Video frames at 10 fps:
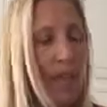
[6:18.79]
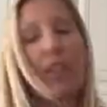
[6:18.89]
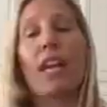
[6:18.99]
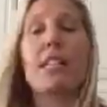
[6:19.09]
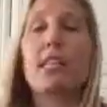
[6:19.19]

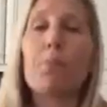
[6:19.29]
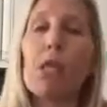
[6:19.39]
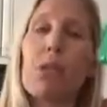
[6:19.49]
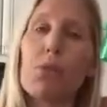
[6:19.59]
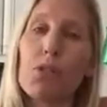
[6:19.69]
Then I
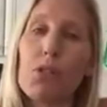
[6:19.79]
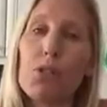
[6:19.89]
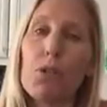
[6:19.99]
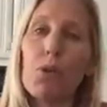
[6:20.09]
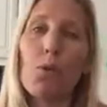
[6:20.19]
typically will
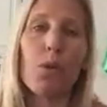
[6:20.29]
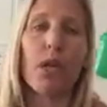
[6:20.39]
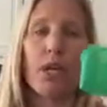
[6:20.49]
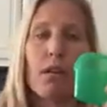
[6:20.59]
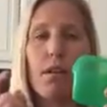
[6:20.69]
do
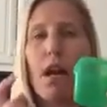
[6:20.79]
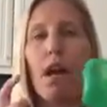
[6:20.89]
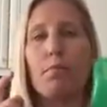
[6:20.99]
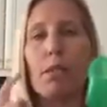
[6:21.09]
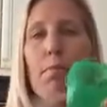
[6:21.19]

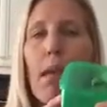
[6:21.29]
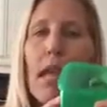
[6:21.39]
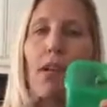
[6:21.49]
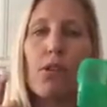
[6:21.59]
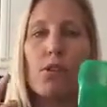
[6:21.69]

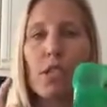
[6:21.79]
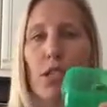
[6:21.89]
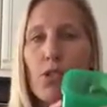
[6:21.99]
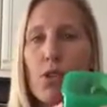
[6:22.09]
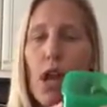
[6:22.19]
tomatoes and
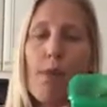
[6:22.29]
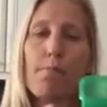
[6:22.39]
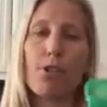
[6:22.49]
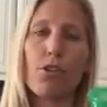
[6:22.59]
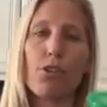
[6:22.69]

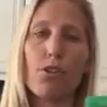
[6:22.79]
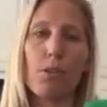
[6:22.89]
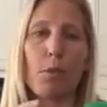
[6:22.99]
cucumbers,